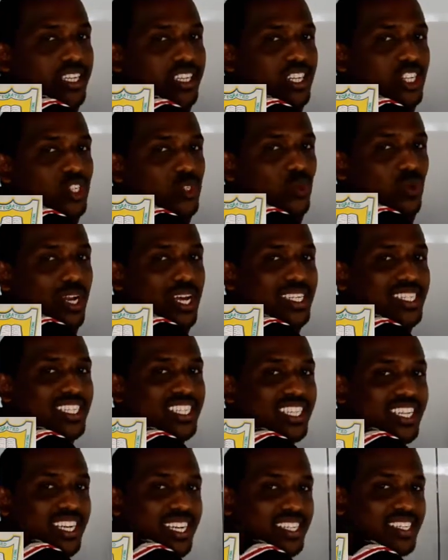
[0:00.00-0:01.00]
This one has
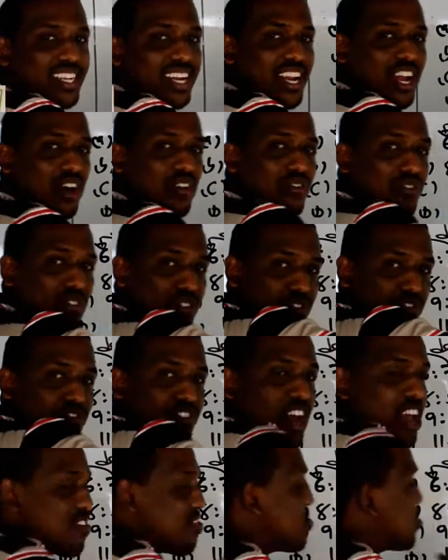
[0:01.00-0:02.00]
increased now from
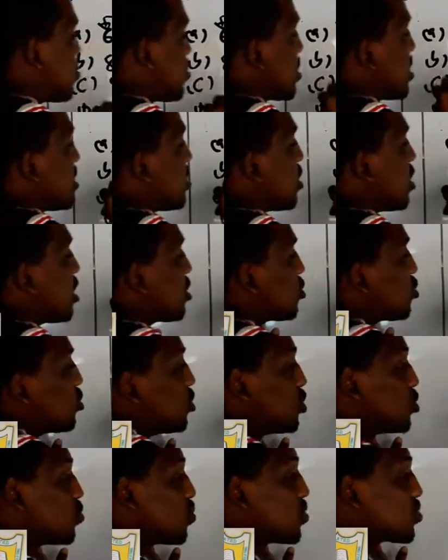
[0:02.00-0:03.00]
5 to 8. So
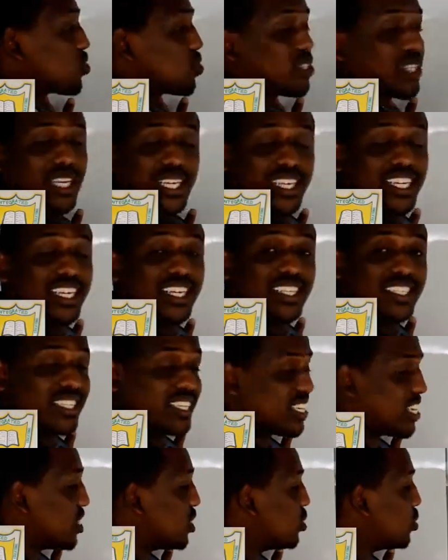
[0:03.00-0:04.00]
this one is not a decreasing
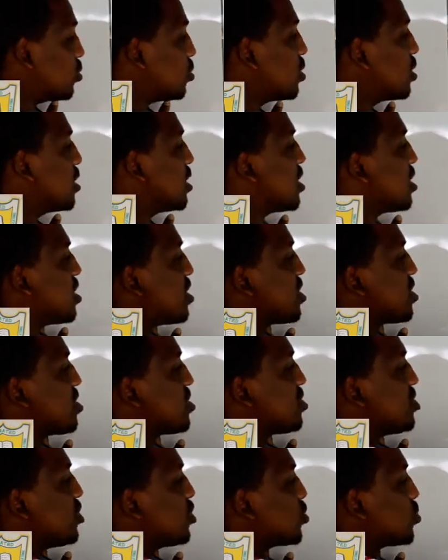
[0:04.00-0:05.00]
ratio.
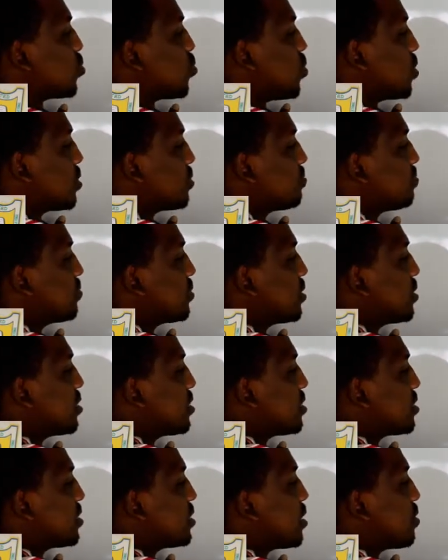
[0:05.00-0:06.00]
This one,
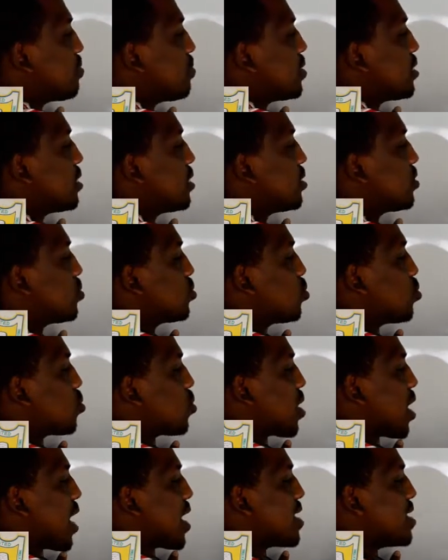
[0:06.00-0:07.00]
7 to
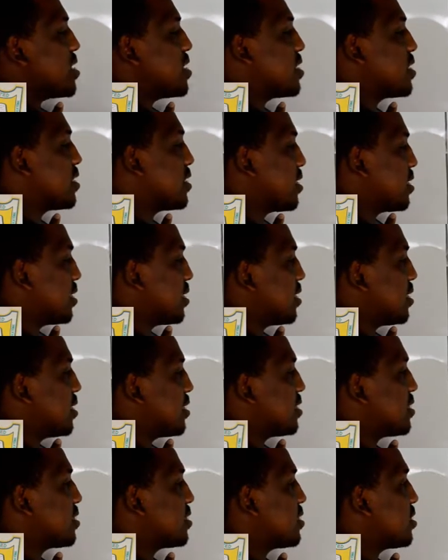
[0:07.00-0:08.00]
9.
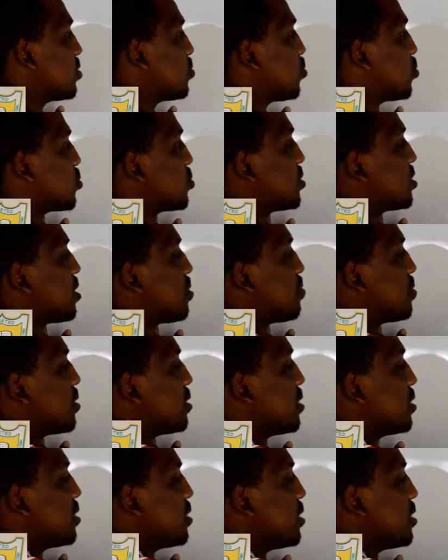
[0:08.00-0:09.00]
It was
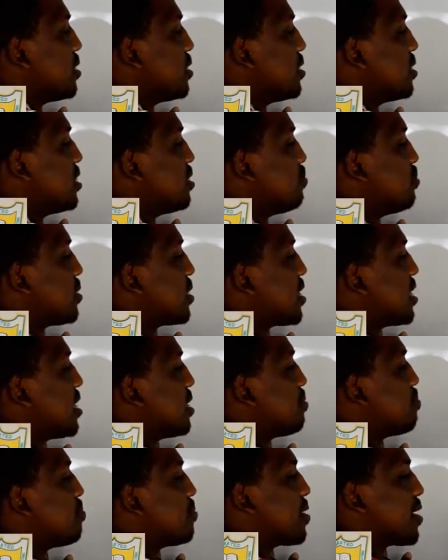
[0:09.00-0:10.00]
7, it
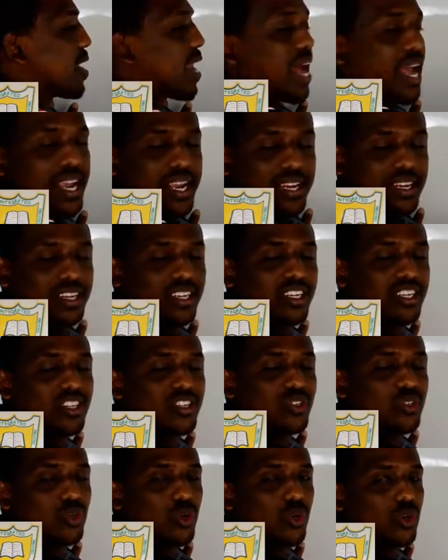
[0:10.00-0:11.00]
became 9.
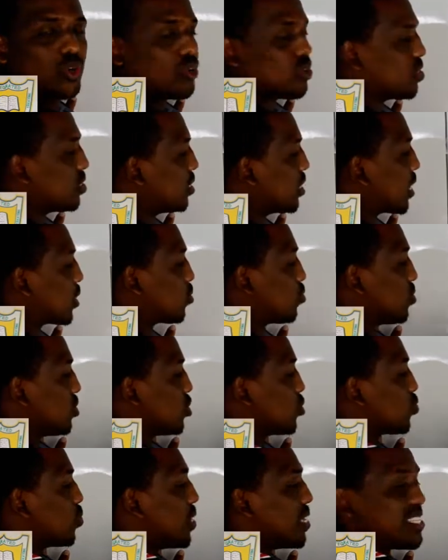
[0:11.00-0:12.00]
So that one,
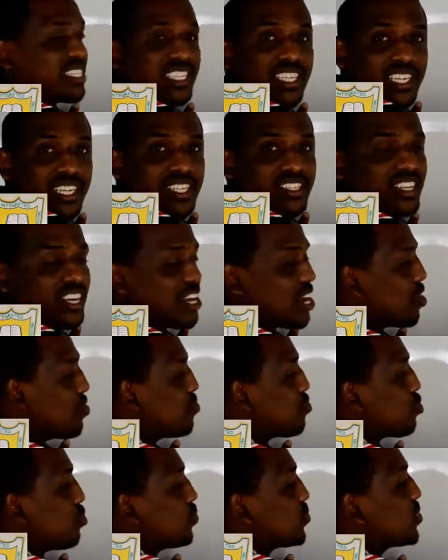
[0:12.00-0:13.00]
this one has increased now
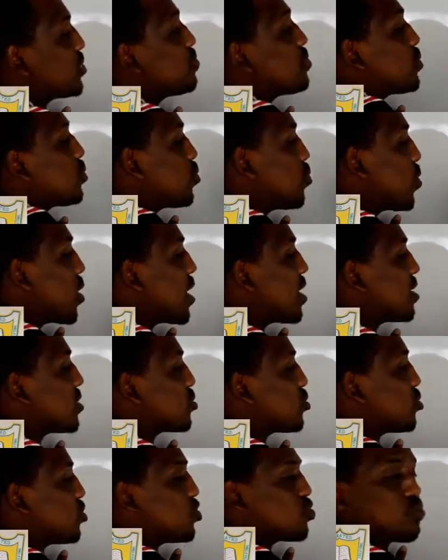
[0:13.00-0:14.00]
from 7 to 9.
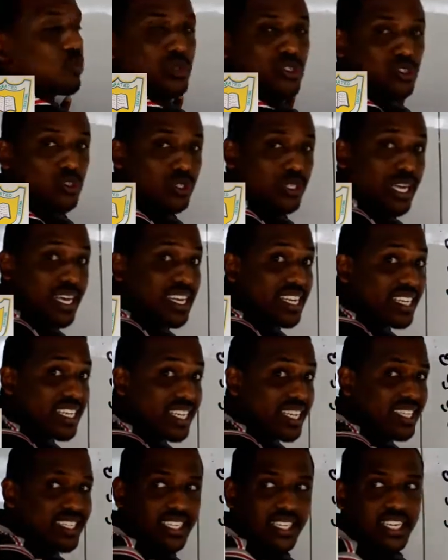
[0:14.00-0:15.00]
So this one is not a
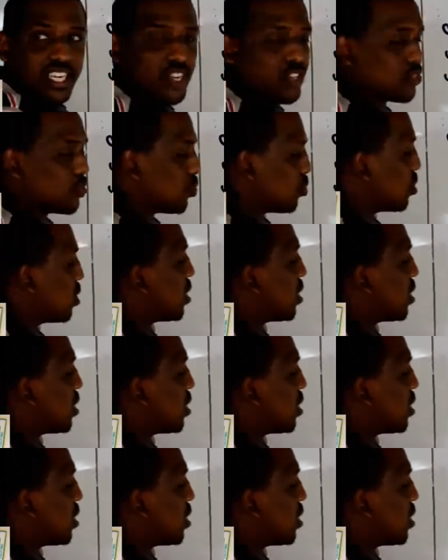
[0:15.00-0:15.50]
decreasing ratio.